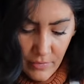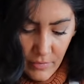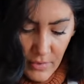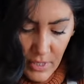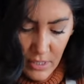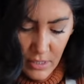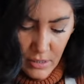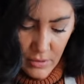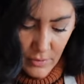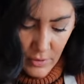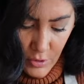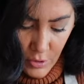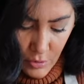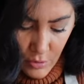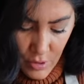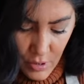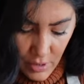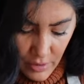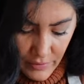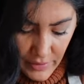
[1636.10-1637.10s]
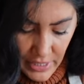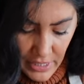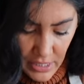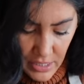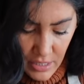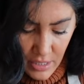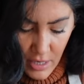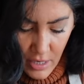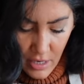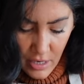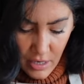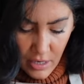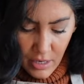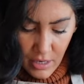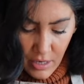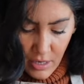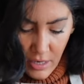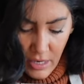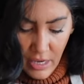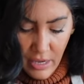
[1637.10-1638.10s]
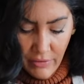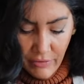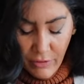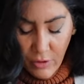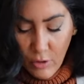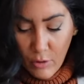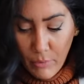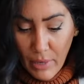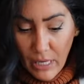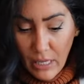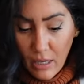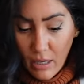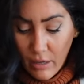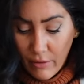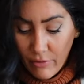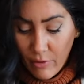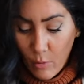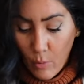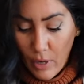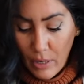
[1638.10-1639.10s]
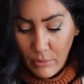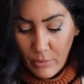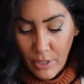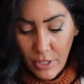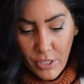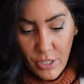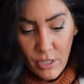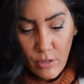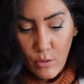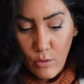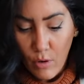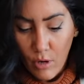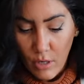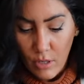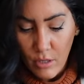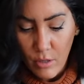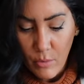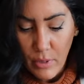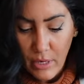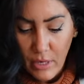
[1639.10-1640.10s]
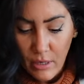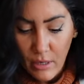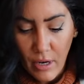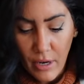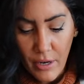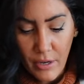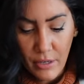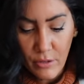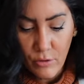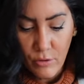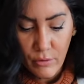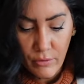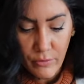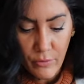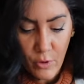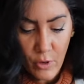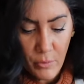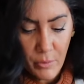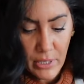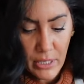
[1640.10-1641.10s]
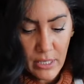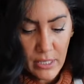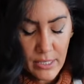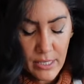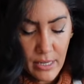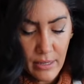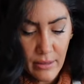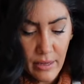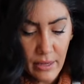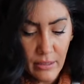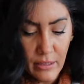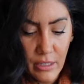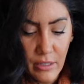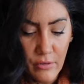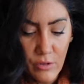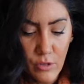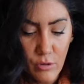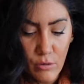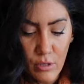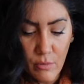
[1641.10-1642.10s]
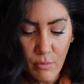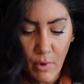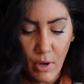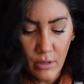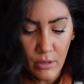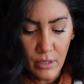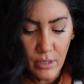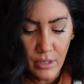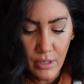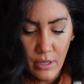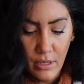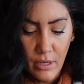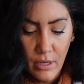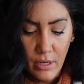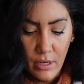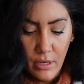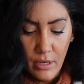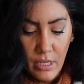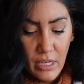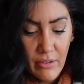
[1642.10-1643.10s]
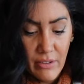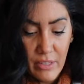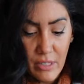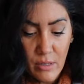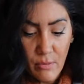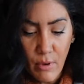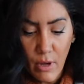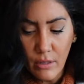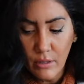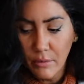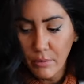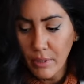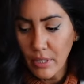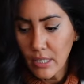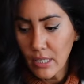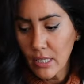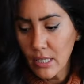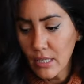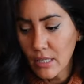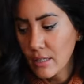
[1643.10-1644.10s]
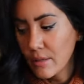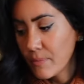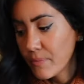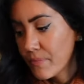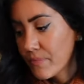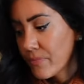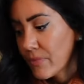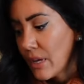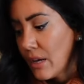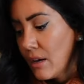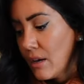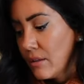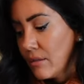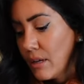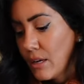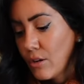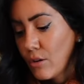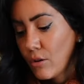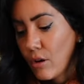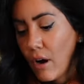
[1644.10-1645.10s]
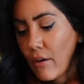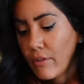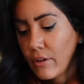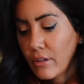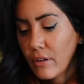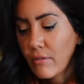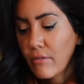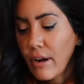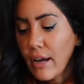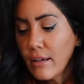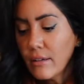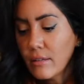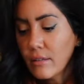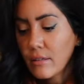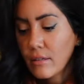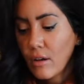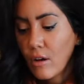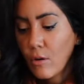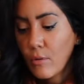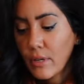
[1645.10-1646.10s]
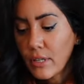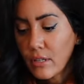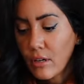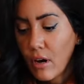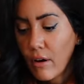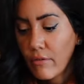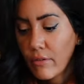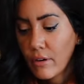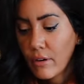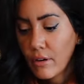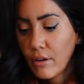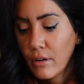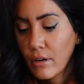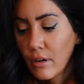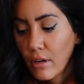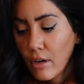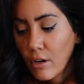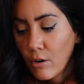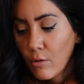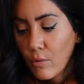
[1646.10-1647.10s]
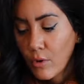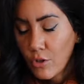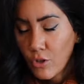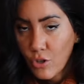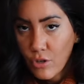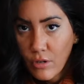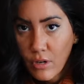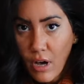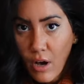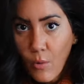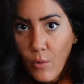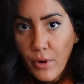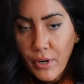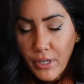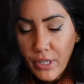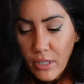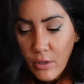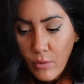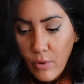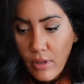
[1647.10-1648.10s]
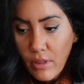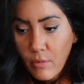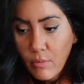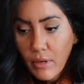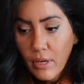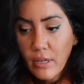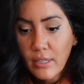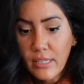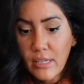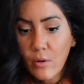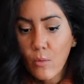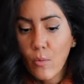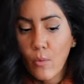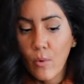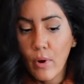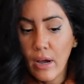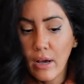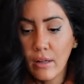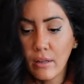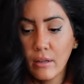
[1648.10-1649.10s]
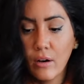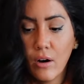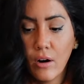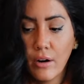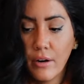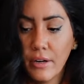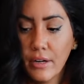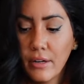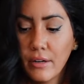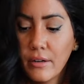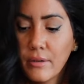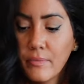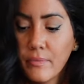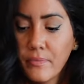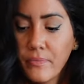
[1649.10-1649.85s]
This is for two servings. If you're making it for one person, you also want to cut it into four because then that gives you smaller, even smaller pieces. Then you cover the rest. Always cover what you're not working with because it will harden.